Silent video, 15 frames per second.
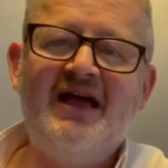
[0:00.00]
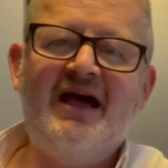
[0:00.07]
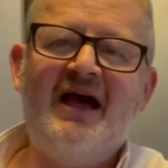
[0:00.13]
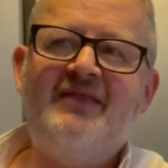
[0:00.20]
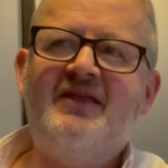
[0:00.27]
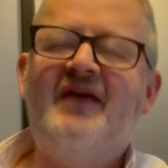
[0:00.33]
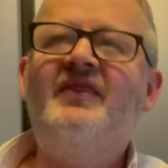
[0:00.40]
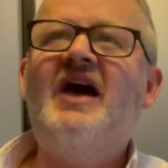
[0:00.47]

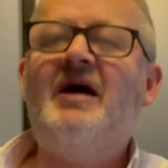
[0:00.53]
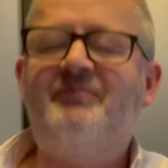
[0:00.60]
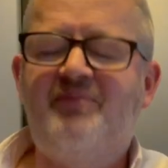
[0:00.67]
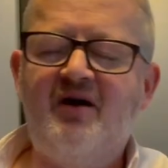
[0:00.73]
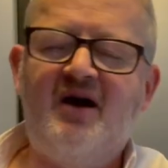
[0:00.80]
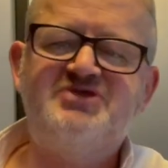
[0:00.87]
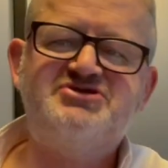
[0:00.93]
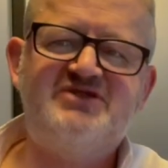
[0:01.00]
And then that
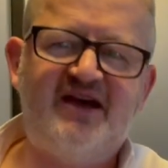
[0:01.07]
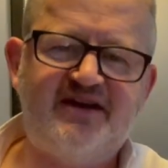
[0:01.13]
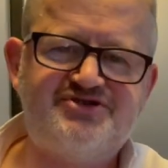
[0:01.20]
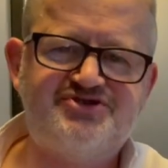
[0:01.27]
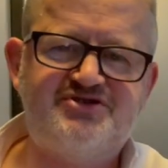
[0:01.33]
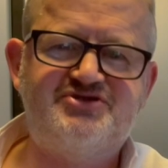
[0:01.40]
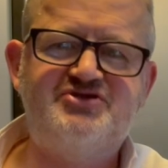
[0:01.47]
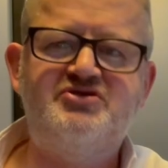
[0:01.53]
person has
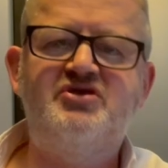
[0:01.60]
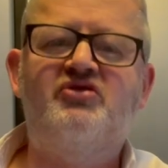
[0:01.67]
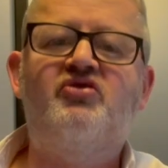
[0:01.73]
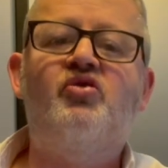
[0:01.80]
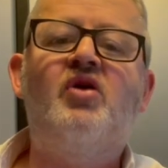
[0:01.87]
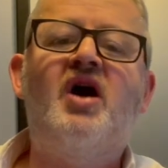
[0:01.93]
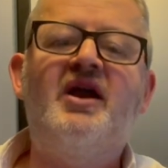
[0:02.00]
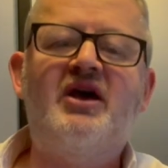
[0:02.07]
to do
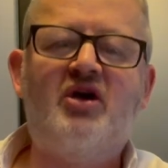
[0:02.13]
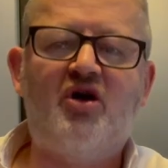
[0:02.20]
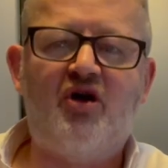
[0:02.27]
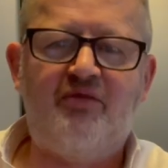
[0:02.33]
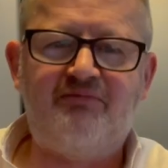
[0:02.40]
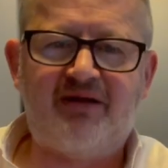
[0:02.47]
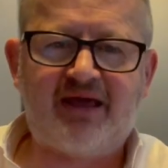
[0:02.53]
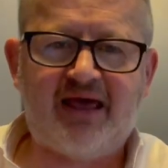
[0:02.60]
quite a
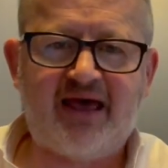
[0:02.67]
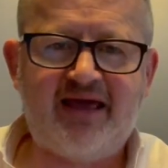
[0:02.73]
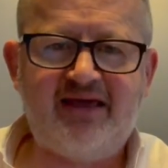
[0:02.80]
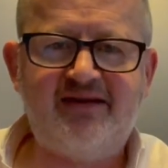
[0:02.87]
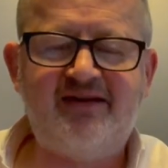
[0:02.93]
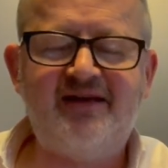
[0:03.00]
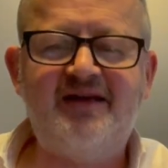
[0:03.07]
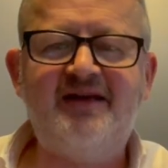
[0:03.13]

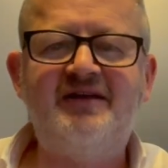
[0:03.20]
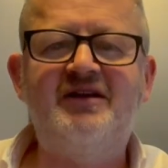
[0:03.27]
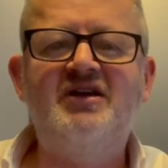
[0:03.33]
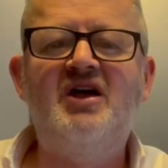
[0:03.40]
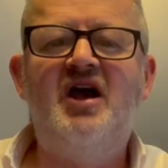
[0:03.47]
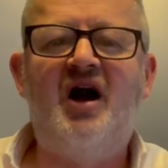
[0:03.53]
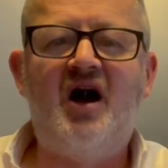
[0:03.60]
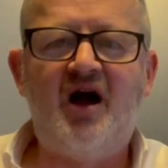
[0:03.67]
complicated
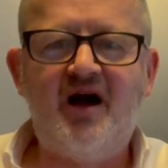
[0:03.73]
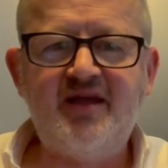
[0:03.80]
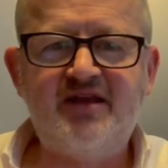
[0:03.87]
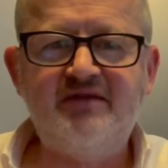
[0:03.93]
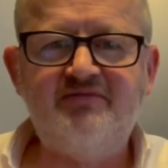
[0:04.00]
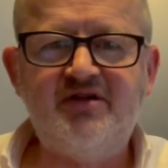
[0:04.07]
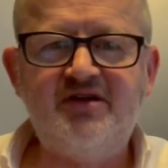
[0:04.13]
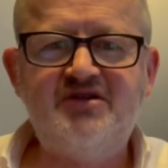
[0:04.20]

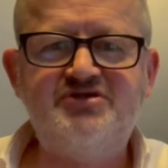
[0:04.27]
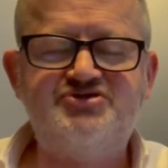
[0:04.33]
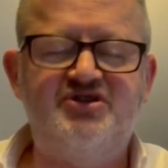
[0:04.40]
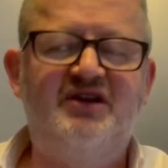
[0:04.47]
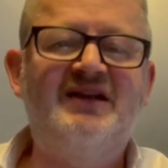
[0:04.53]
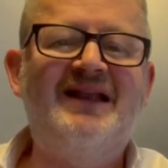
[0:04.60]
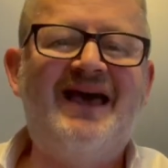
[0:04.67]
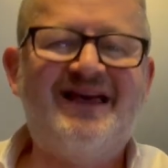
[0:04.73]
argument, a
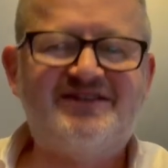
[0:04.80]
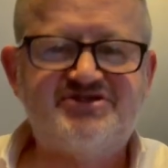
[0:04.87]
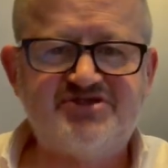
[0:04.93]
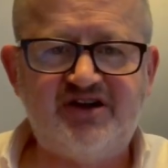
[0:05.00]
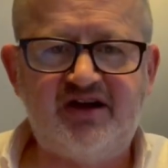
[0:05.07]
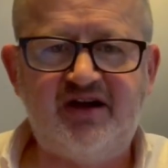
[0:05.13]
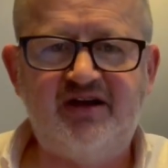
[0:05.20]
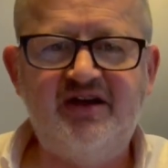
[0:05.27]

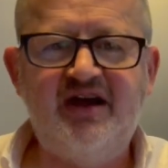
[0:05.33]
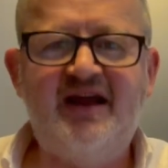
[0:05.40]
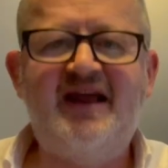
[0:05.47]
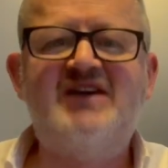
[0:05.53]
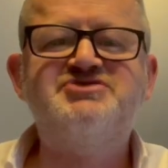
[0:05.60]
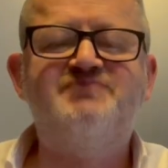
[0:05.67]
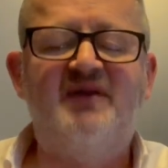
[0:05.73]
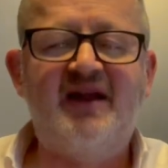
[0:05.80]
letter, an
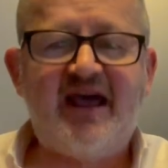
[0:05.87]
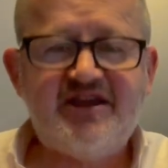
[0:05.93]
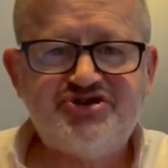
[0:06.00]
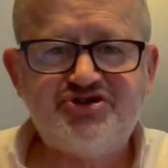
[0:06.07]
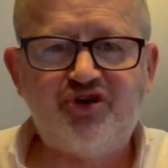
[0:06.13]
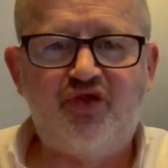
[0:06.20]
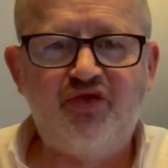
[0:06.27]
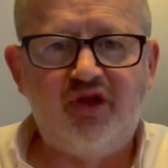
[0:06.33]

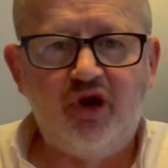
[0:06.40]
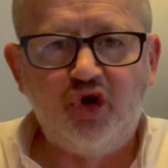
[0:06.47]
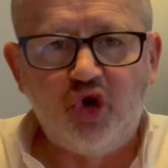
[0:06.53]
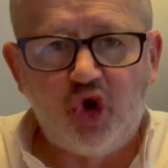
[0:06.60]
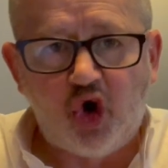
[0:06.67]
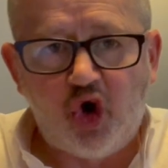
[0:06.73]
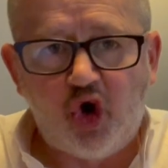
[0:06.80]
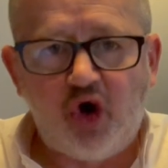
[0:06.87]
explanation on the
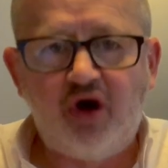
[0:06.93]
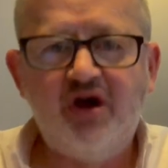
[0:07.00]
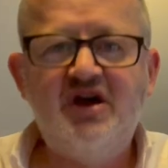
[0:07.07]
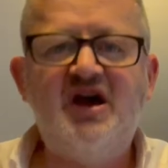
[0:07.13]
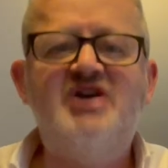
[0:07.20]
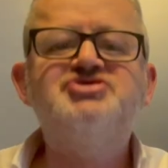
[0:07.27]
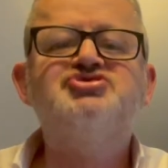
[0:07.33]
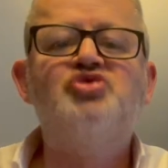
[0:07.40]
law
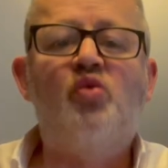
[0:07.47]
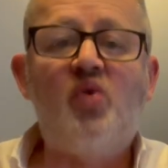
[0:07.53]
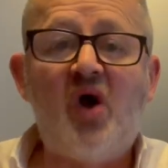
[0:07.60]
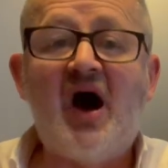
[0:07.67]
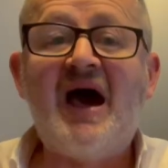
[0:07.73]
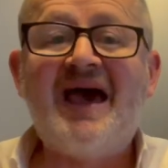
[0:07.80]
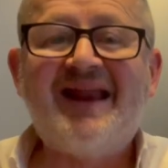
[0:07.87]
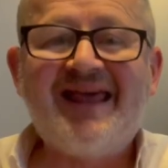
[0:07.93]
as to
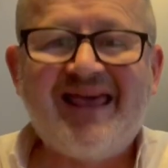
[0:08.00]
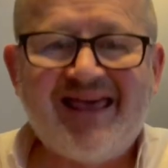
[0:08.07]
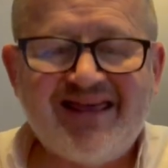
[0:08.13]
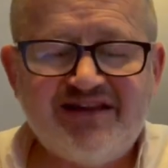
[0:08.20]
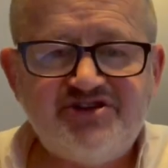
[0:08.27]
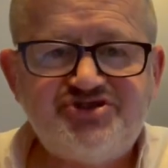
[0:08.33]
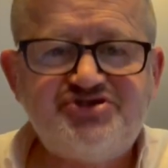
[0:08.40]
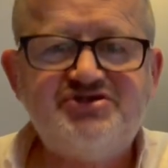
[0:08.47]
why it
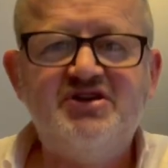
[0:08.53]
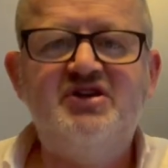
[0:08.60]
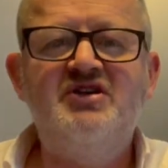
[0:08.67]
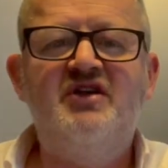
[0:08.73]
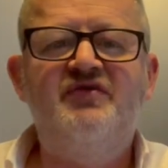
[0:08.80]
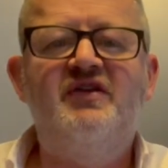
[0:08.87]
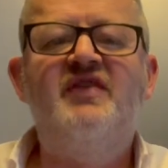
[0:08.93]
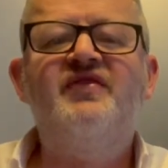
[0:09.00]
is
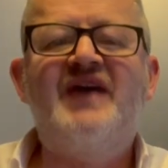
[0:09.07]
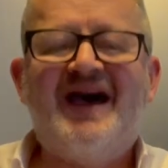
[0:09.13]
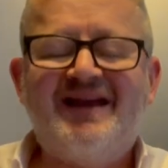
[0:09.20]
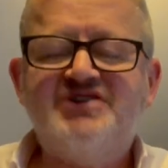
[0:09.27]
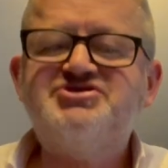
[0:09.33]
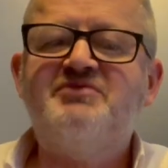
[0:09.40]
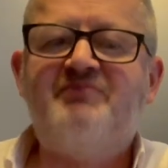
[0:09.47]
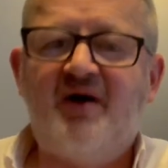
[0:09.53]
that
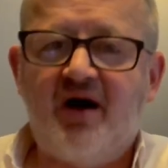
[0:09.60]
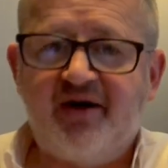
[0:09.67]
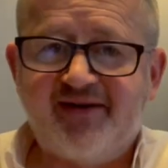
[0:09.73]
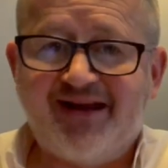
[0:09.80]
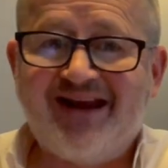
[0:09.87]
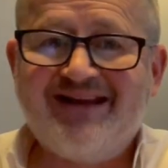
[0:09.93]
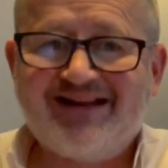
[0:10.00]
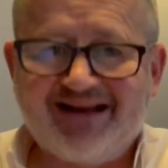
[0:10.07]
is a Part
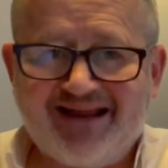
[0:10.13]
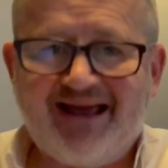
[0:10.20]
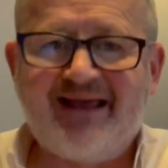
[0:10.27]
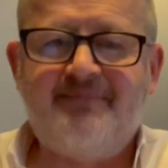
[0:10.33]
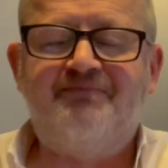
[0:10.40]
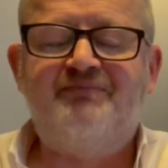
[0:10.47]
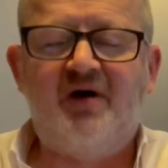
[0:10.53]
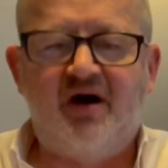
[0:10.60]
8
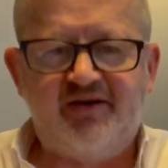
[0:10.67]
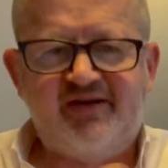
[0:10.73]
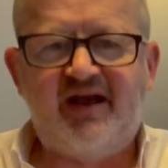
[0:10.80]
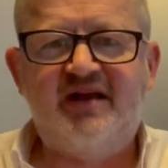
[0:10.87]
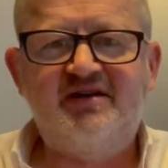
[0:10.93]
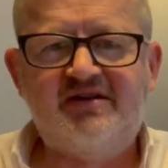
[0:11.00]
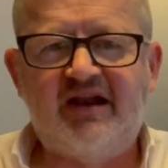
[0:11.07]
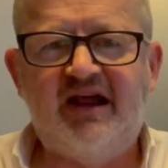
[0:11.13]
claim. Part
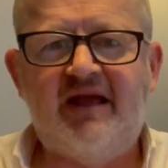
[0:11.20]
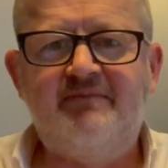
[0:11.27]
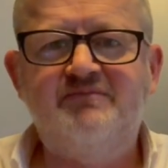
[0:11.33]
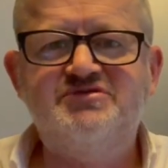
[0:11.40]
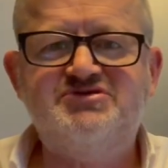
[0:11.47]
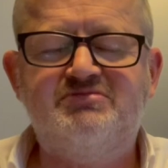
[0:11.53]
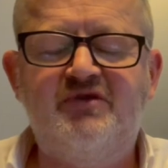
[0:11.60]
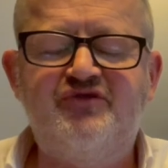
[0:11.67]
8 claim,
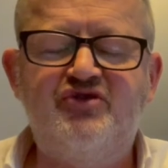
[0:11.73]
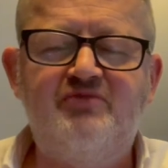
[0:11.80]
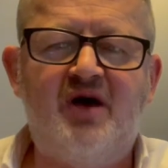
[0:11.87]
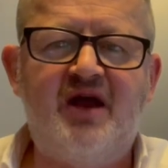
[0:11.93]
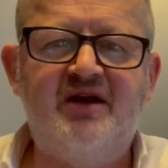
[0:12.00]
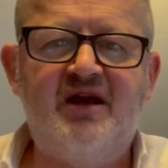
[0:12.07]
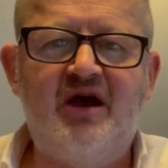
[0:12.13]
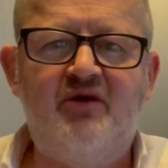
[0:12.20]
some of you
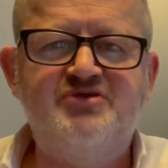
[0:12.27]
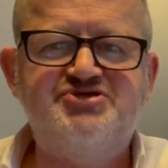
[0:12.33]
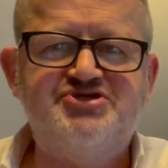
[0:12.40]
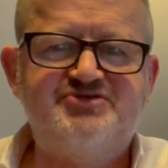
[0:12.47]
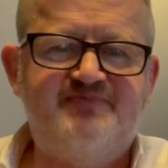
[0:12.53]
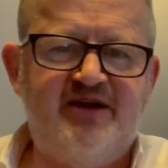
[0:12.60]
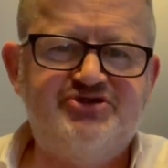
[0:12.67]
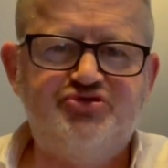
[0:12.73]
might know, is a
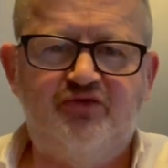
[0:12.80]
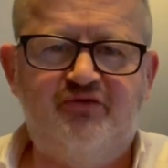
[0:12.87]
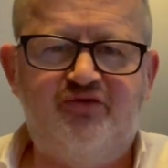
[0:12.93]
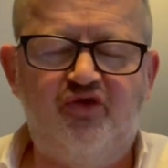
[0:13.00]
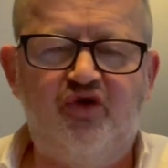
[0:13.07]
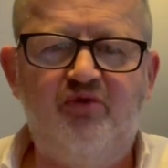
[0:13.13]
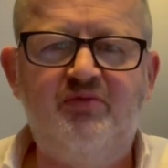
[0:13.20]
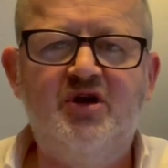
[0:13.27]
special
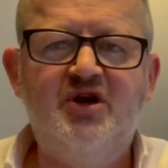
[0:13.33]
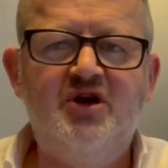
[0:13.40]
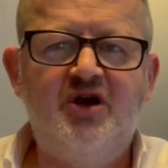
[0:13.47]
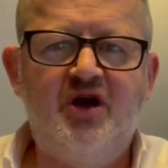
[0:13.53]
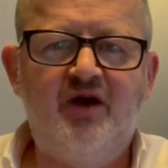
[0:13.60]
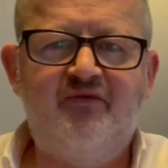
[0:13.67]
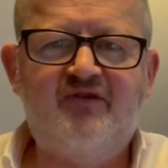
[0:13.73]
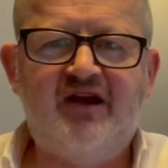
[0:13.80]
form
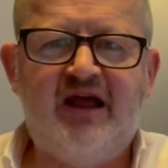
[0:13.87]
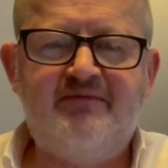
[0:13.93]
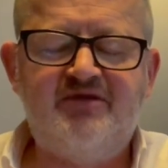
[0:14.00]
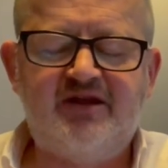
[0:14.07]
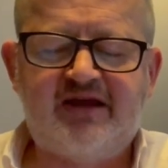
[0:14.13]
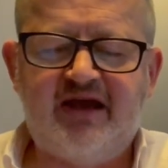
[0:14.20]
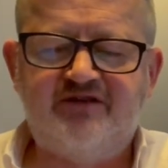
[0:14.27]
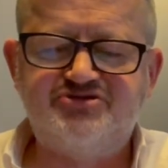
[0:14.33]
of claim in the
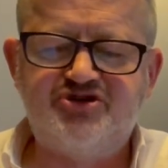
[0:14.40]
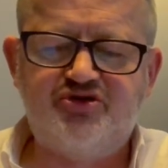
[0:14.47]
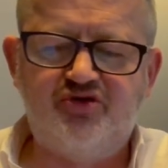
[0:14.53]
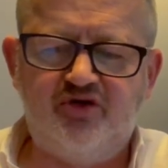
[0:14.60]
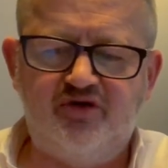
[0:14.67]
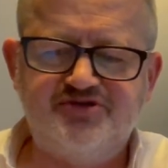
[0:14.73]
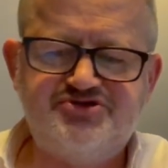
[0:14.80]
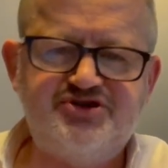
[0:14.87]
county
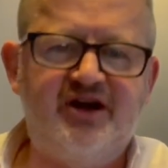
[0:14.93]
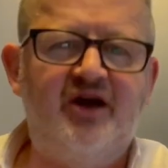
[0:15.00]
courts,